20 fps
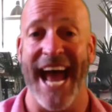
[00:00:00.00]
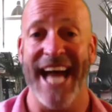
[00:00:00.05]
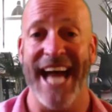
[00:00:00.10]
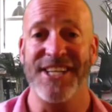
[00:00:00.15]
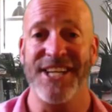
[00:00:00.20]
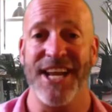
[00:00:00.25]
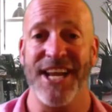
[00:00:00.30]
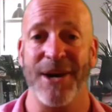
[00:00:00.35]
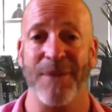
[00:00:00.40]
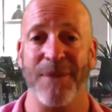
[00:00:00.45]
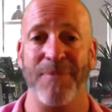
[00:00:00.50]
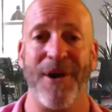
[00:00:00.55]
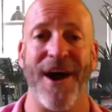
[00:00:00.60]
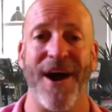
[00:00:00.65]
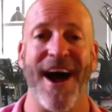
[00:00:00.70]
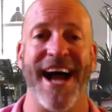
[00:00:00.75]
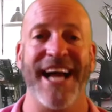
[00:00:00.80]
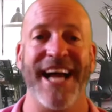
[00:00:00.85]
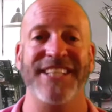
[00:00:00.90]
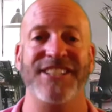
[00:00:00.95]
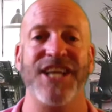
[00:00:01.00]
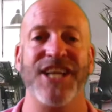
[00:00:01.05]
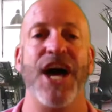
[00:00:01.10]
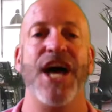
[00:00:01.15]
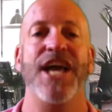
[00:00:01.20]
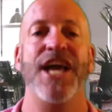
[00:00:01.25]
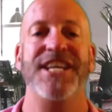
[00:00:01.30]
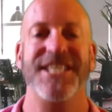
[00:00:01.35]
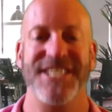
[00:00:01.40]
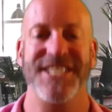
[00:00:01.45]

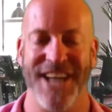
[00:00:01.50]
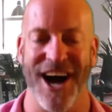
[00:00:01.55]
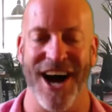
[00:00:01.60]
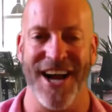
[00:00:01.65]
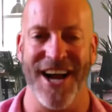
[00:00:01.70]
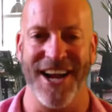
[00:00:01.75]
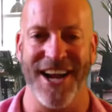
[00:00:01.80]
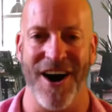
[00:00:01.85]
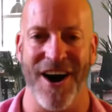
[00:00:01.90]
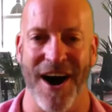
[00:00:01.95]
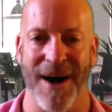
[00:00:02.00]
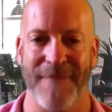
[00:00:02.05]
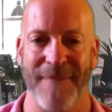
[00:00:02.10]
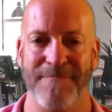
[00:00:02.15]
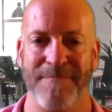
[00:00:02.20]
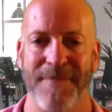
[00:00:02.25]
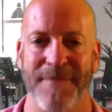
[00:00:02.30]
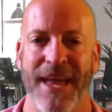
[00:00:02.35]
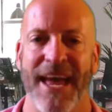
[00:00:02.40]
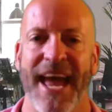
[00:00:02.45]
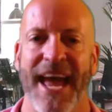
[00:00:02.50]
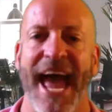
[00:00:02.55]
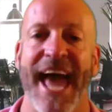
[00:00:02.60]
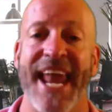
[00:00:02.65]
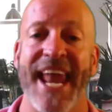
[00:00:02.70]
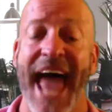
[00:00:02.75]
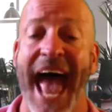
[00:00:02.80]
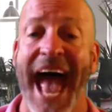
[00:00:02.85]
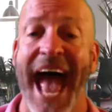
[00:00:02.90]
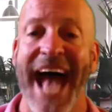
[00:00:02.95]
enterprise.com
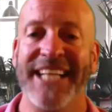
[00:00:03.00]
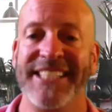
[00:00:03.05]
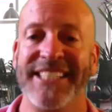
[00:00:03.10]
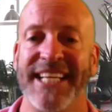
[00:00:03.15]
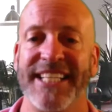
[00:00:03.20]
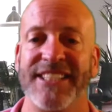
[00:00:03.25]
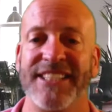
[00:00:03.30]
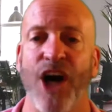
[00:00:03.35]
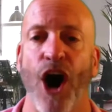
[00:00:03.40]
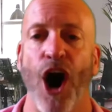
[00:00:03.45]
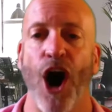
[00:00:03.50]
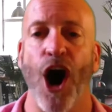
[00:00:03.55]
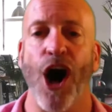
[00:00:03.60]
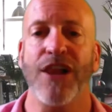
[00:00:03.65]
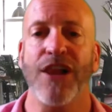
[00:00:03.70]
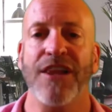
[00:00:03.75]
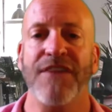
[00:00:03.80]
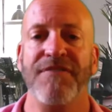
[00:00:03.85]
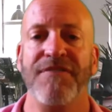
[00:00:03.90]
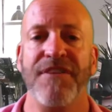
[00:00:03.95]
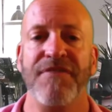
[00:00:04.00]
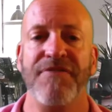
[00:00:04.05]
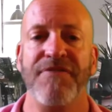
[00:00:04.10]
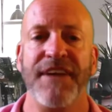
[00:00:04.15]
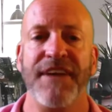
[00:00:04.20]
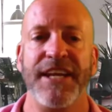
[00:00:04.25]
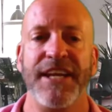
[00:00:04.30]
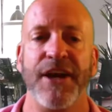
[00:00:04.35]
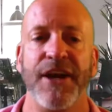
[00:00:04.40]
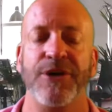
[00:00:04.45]
and access all of the
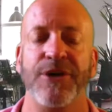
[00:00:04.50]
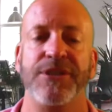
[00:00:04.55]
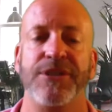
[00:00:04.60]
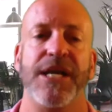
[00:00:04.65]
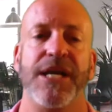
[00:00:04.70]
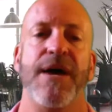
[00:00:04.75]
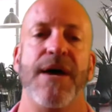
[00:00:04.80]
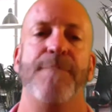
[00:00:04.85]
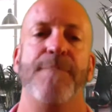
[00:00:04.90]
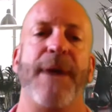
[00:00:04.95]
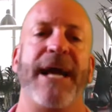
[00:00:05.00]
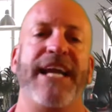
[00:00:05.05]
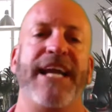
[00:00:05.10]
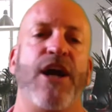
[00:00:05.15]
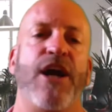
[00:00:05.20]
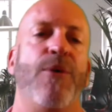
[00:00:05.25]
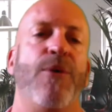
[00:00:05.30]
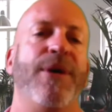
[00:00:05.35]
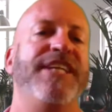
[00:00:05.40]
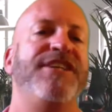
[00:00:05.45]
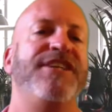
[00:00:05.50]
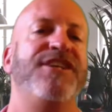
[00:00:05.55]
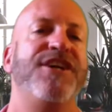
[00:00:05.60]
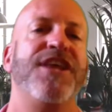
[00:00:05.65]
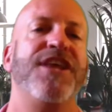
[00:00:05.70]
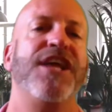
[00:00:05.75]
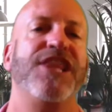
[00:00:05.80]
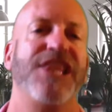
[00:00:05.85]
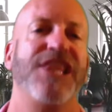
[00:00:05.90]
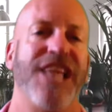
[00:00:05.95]
videos by going to
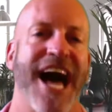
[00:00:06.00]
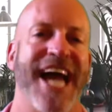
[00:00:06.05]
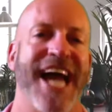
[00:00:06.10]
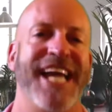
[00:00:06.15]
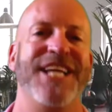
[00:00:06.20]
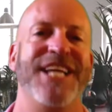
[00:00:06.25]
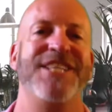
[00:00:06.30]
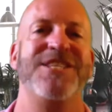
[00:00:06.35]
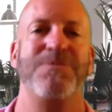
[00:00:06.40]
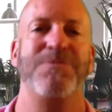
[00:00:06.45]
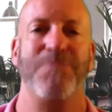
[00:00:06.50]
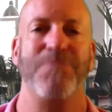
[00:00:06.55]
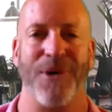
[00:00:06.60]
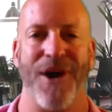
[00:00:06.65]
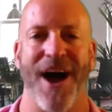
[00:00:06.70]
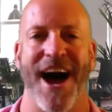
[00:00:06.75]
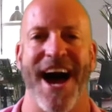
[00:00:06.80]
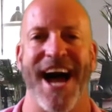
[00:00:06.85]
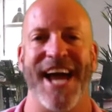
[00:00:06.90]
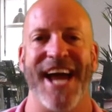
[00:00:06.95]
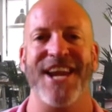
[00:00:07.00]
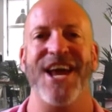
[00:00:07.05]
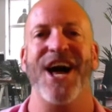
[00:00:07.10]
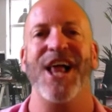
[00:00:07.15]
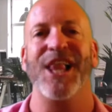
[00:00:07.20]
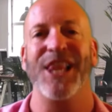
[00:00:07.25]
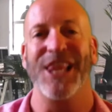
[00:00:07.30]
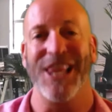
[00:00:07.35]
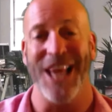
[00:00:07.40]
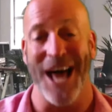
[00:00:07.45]
the Lions Pride
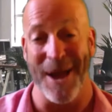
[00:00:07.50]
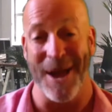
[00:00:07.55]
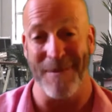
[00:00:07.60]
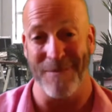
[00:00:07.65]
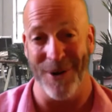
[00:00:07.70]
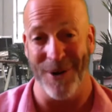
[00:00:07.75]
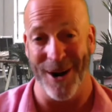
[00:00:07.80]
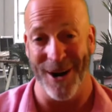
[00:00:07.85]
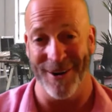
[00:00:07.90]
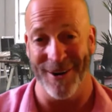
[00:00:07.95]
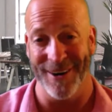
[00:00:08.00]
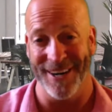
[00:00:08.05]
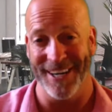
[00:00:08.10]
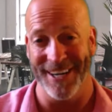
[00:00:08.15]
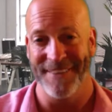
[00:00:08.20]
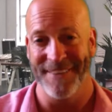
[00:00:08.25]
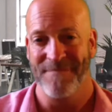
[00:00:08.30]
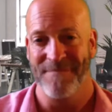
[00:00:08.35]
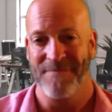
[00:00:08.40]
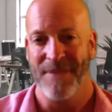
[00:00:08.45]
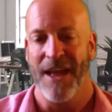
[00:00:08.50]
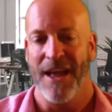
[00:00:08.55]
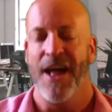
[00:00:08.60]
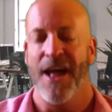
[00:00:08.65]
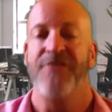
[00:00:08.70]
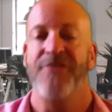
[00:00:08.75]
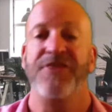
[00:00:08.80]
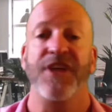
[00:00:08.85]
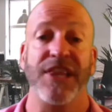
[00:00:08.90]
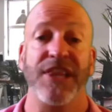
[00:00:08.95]
Library.
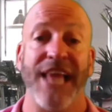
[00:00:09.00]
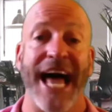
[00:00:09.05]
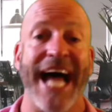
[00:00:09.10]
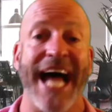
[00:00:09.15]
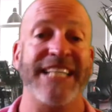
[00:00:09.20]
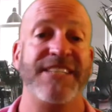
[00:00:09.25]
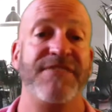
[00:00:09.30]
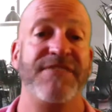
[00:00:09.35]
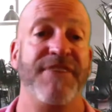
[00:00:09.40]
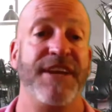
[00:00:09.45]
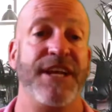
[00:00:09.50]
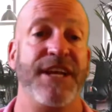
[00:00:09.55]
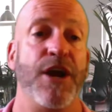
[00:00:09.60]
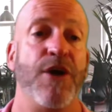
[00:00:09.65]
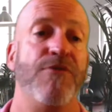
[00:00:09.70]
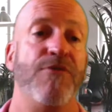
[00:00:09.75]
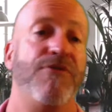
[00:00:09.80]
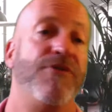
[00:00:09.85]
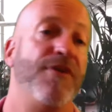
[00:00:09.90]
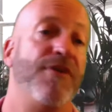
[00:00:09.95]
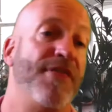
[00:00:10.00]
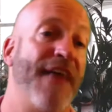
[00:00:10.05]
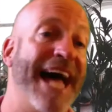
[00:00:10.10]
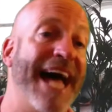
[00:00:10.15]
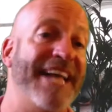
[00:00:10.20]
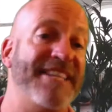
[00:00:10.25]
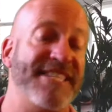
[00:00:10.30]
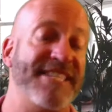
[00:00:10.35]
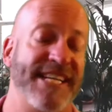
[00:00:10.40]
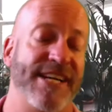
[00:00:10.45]
The last video for
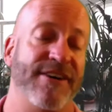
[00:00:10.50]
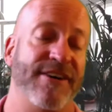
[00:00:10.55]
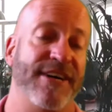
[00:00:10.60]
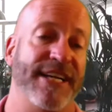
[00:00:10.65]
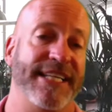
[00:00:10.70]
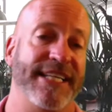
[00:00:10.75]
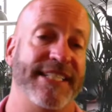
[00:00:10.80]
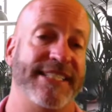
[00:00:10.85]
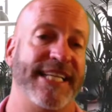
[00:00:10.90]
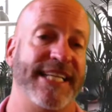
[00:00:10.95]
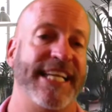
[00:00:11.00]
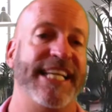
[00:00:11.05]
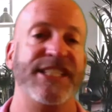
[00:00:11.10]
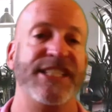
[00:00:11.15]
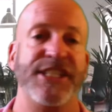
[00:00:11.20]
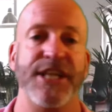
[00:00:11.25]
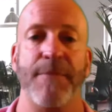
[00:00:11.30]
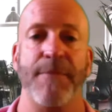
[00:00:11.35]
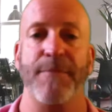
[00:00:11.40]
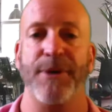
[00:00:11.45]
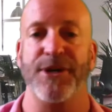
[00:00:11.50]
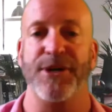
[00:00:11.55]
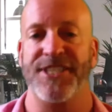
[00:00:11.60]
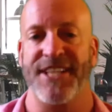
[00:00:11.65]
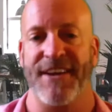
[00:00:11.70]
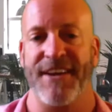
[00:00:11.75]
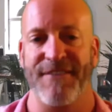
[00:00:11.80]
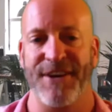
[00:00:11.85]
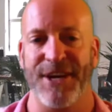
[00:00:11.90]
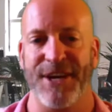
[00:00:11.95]
that series is number
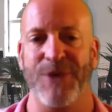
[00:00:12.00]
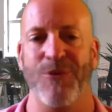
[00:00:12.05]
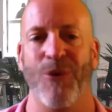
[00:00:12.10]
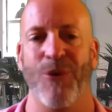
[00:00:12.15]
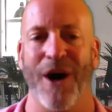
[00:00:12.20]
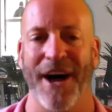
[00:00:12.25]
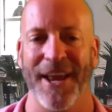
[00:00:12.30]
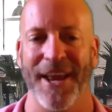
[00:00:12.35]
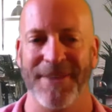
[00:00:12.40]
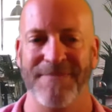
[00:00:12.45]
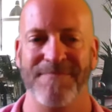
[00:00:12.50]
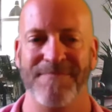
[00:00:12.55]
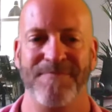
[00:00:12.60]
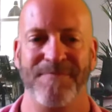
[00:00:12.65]
71.